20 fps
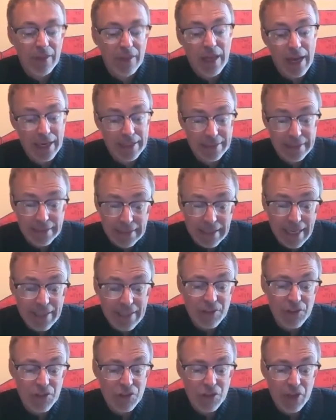I'd like
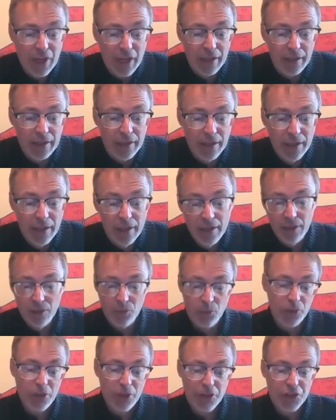to say,
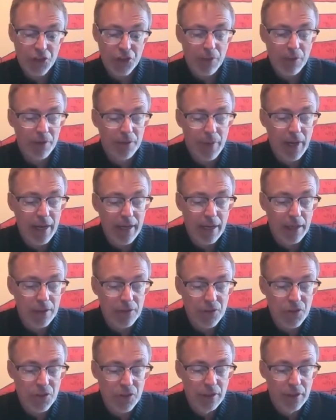well, you can shower at my
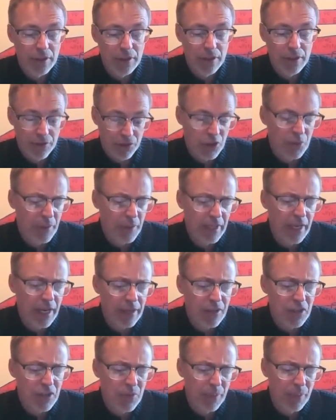house, to be
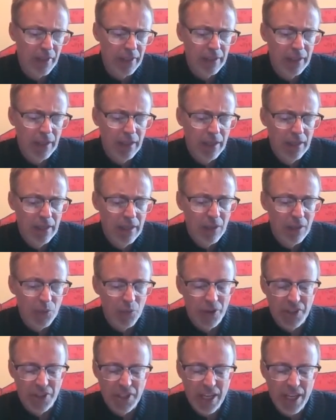nice, but
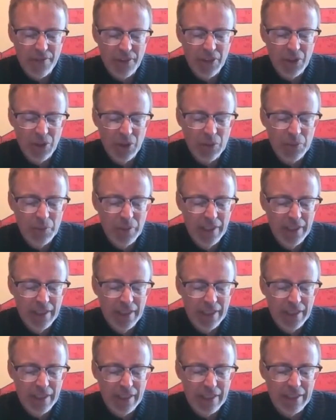with David home,
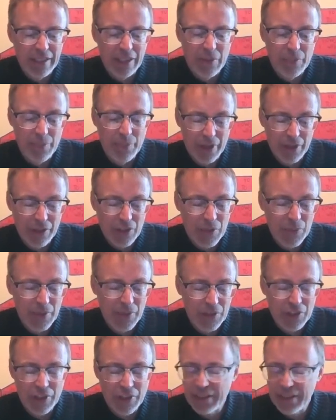the embarrassment
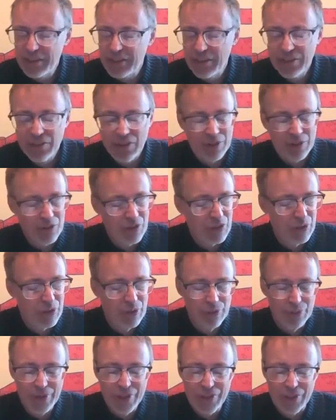chances are too
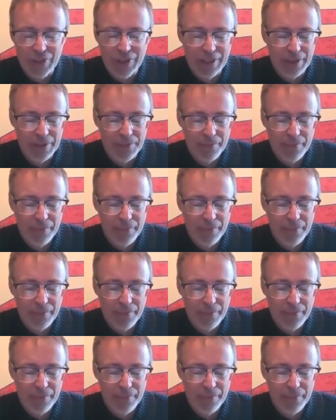risky.